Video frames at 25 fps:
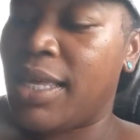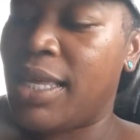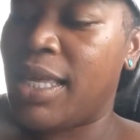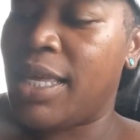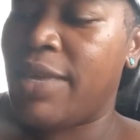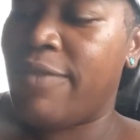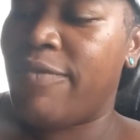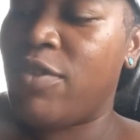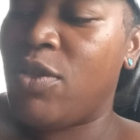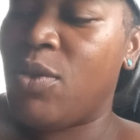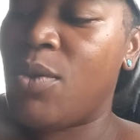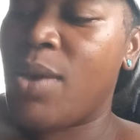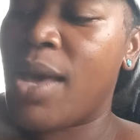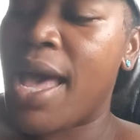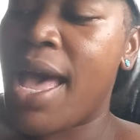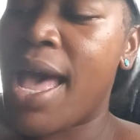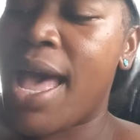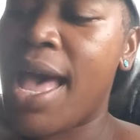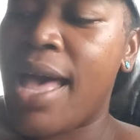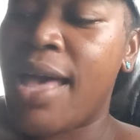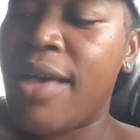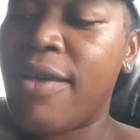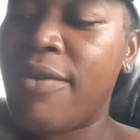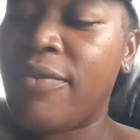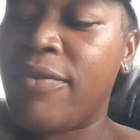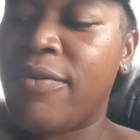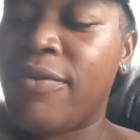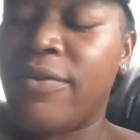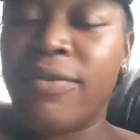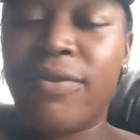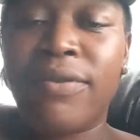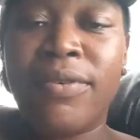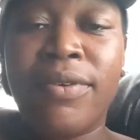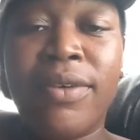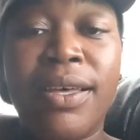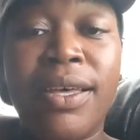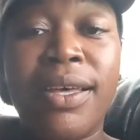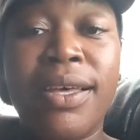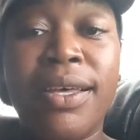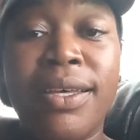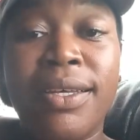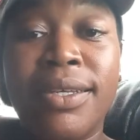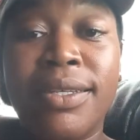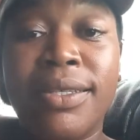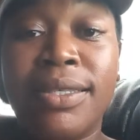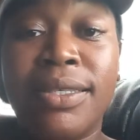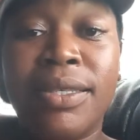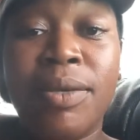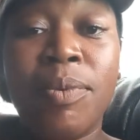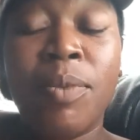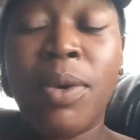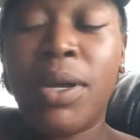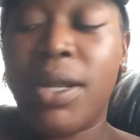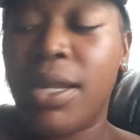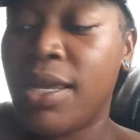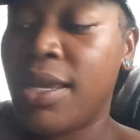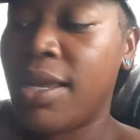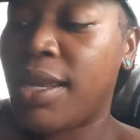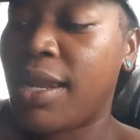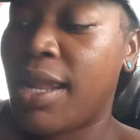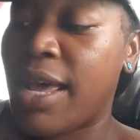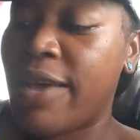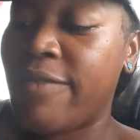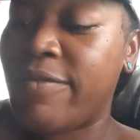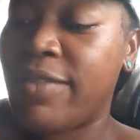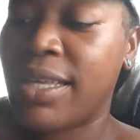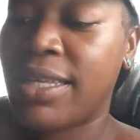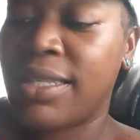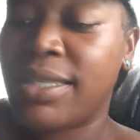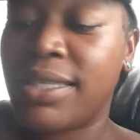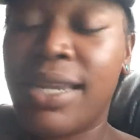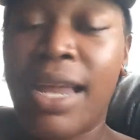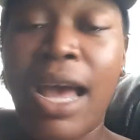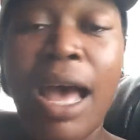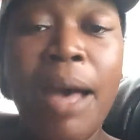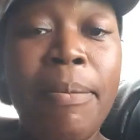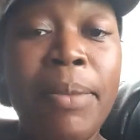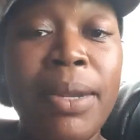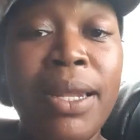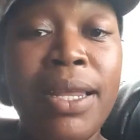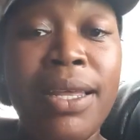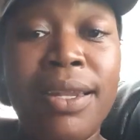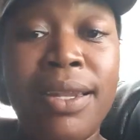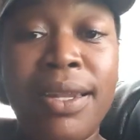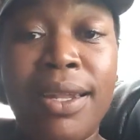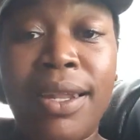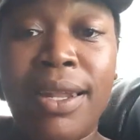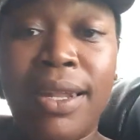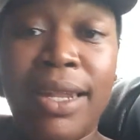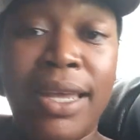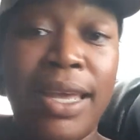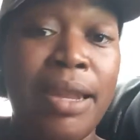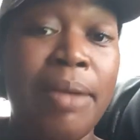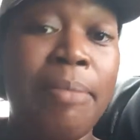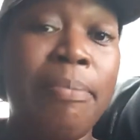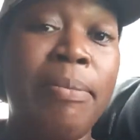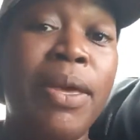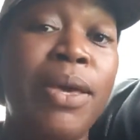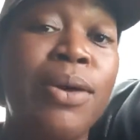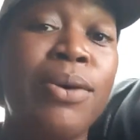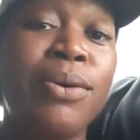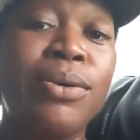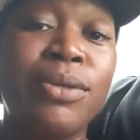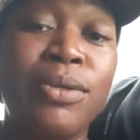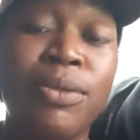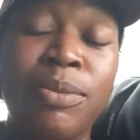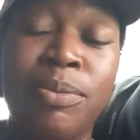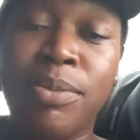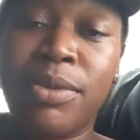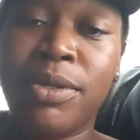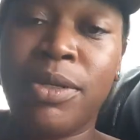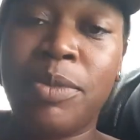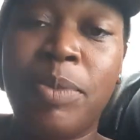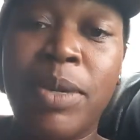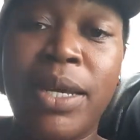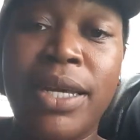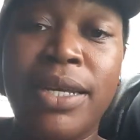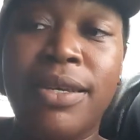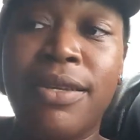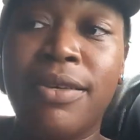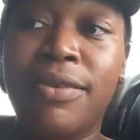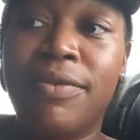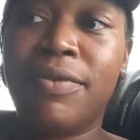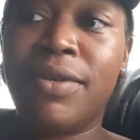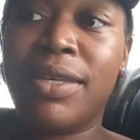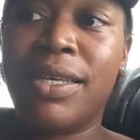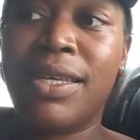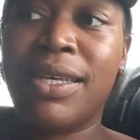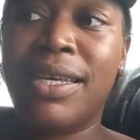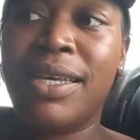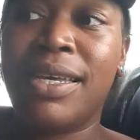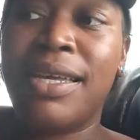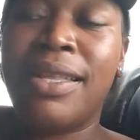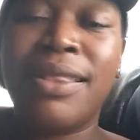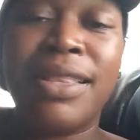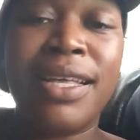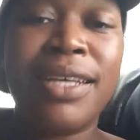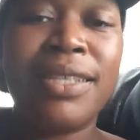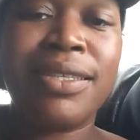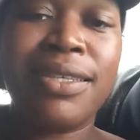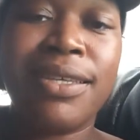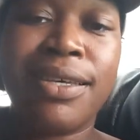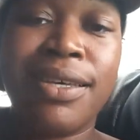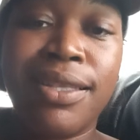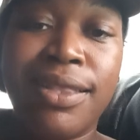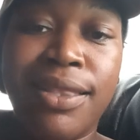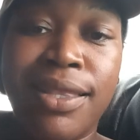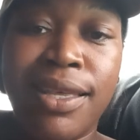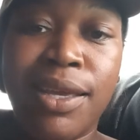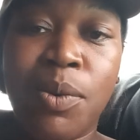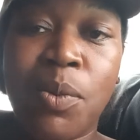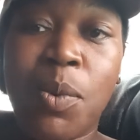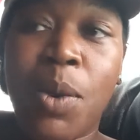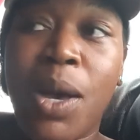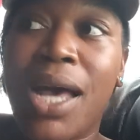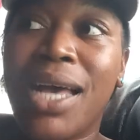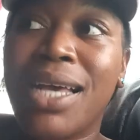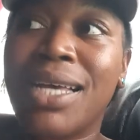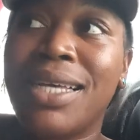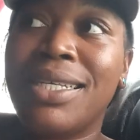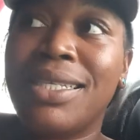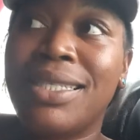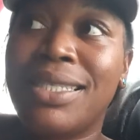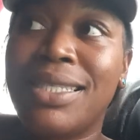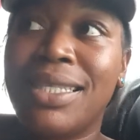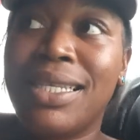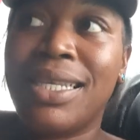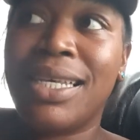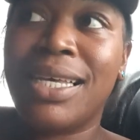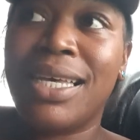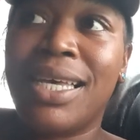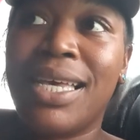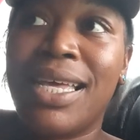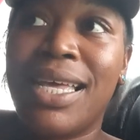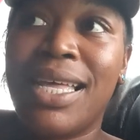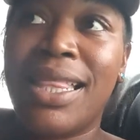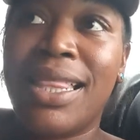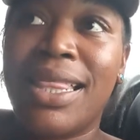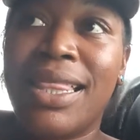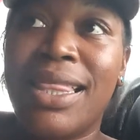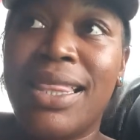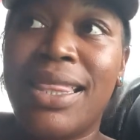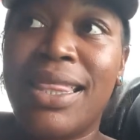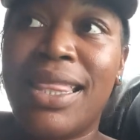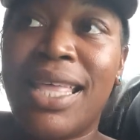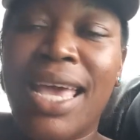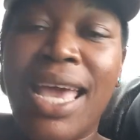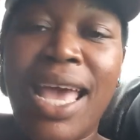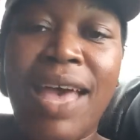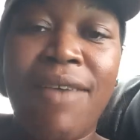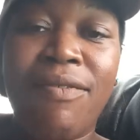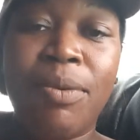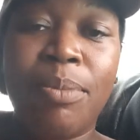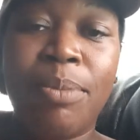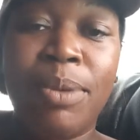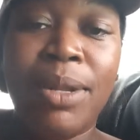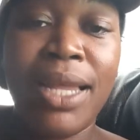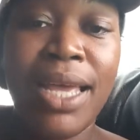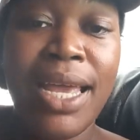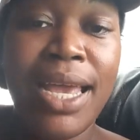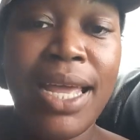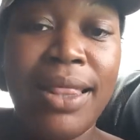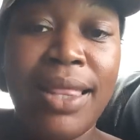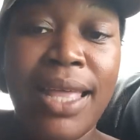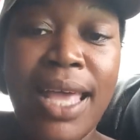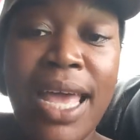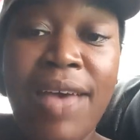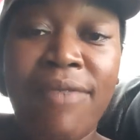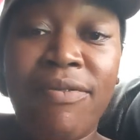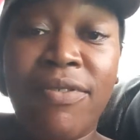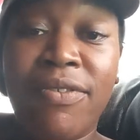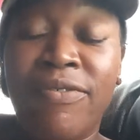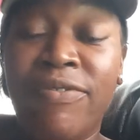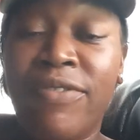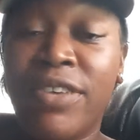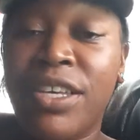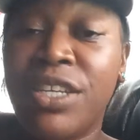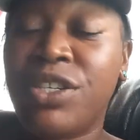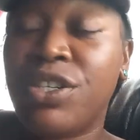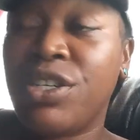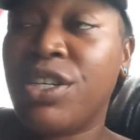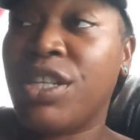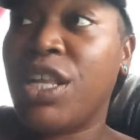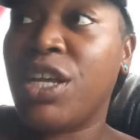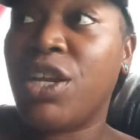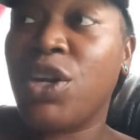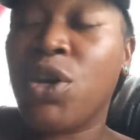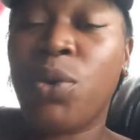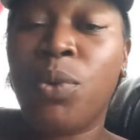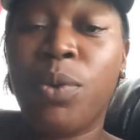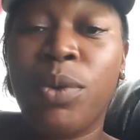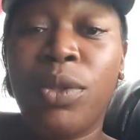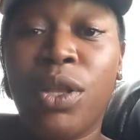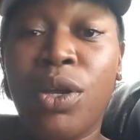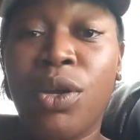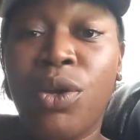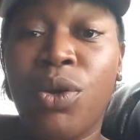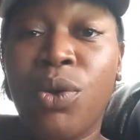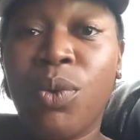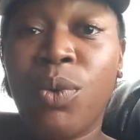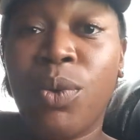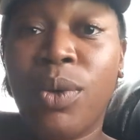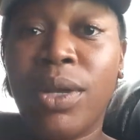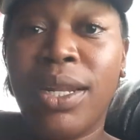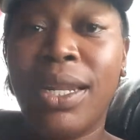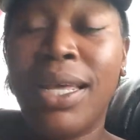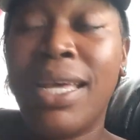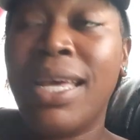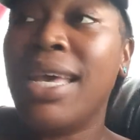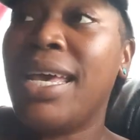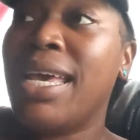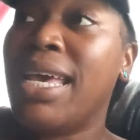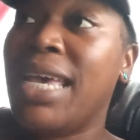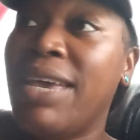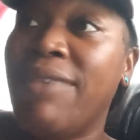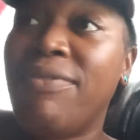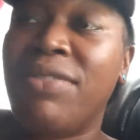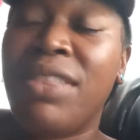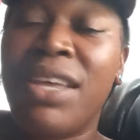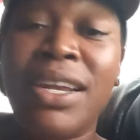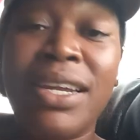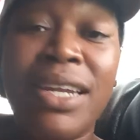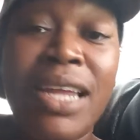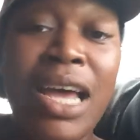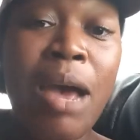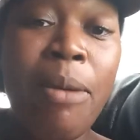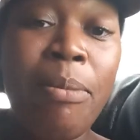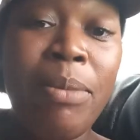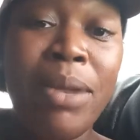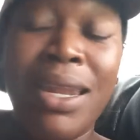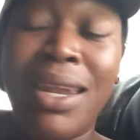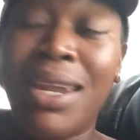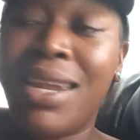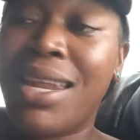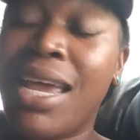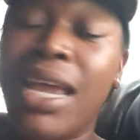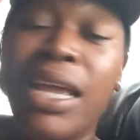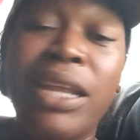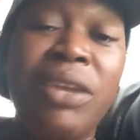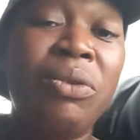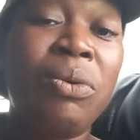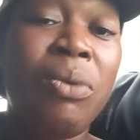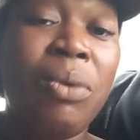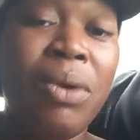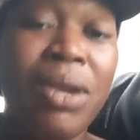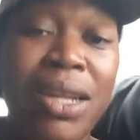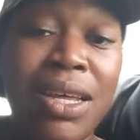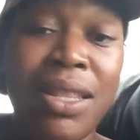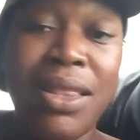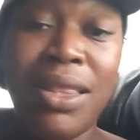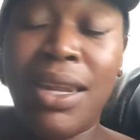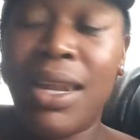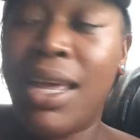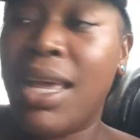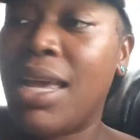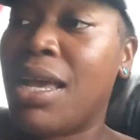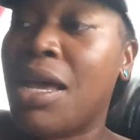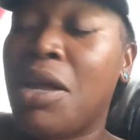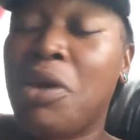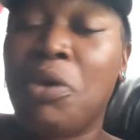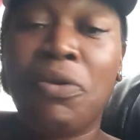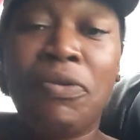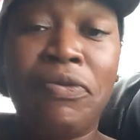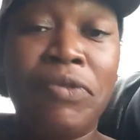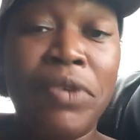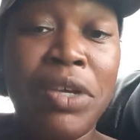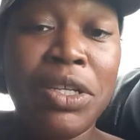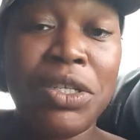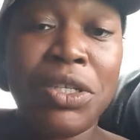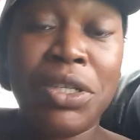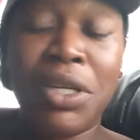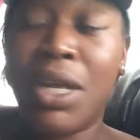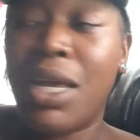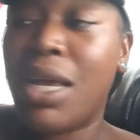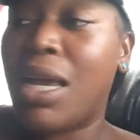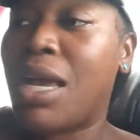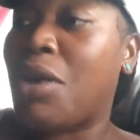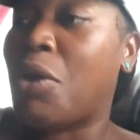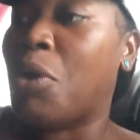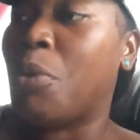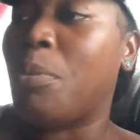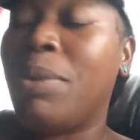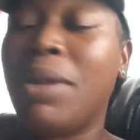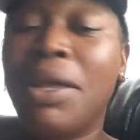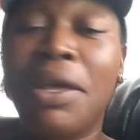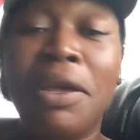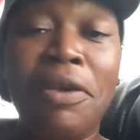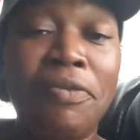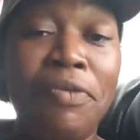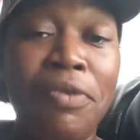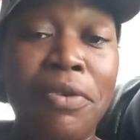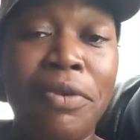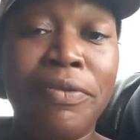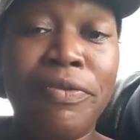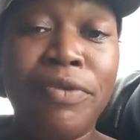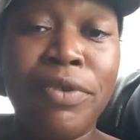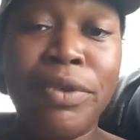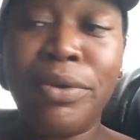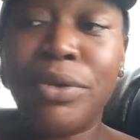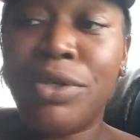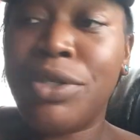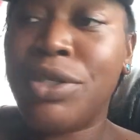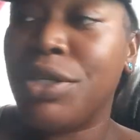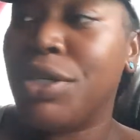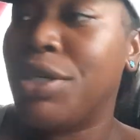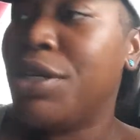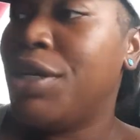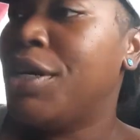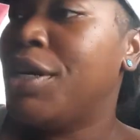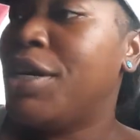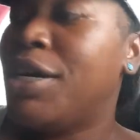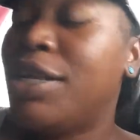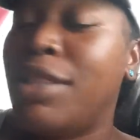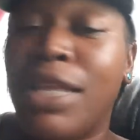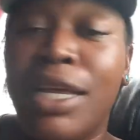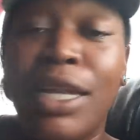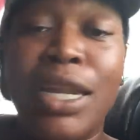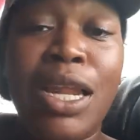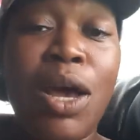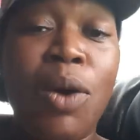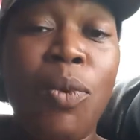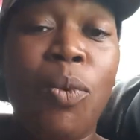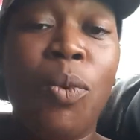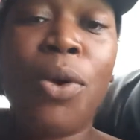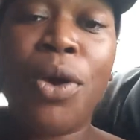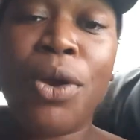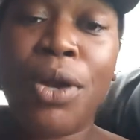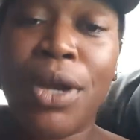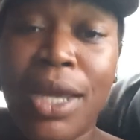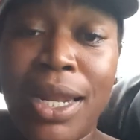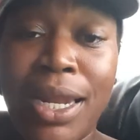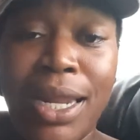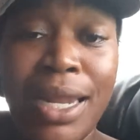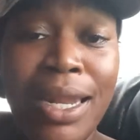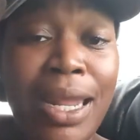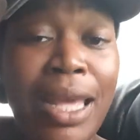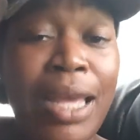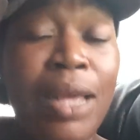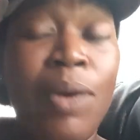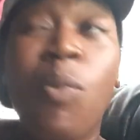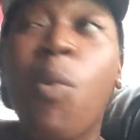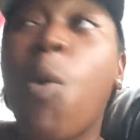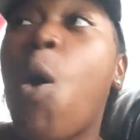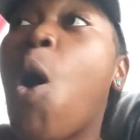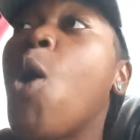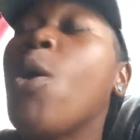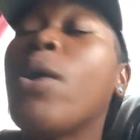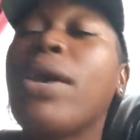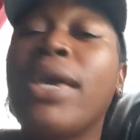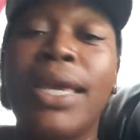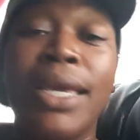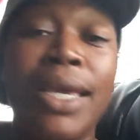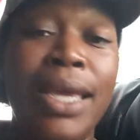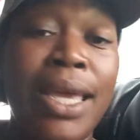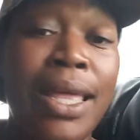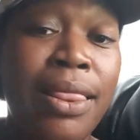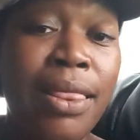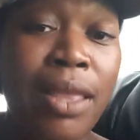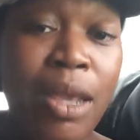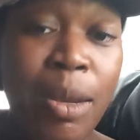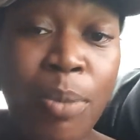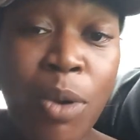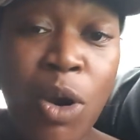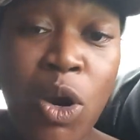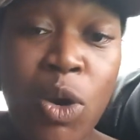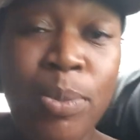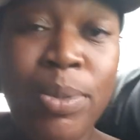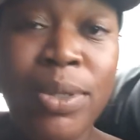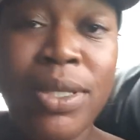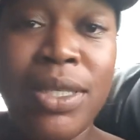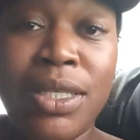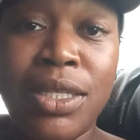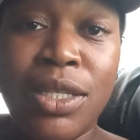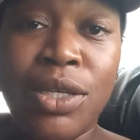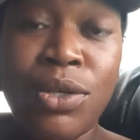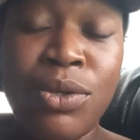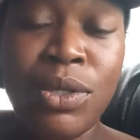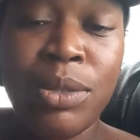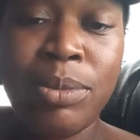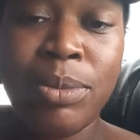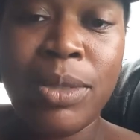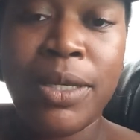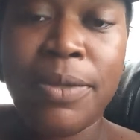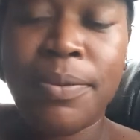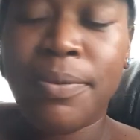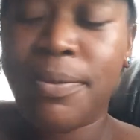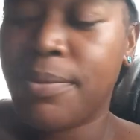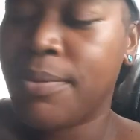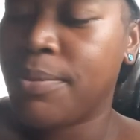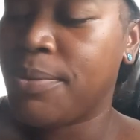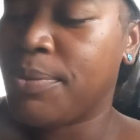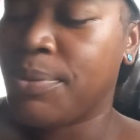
If you have someone in your life that's dominant in a male's perspective, that's a good thing. Why? Because they have a plan, they have a vision, they know what they're doing. If they're dominant, they ain't doing nothing, they ain't got no vision, they ain't got no plan for the future, they not working and they walking in their purpose, excuse me.